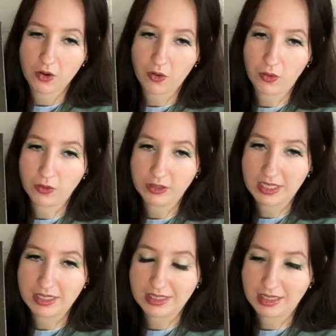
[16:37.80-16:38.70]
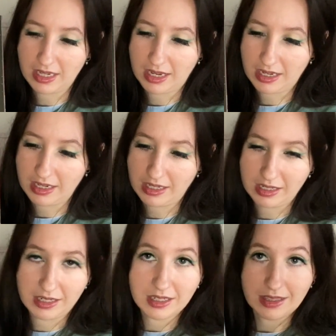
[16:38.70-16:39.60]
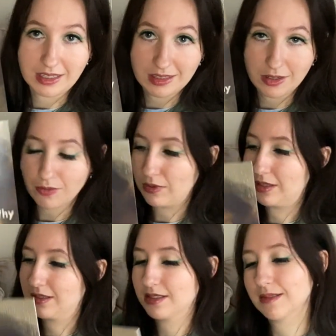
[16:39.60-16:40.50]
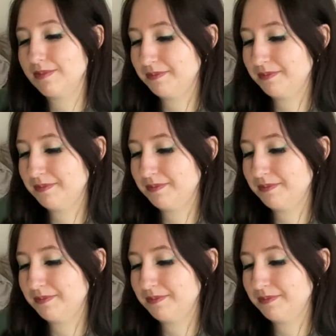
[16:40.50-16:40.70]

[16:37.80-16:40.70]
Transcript: oldies and these new ones.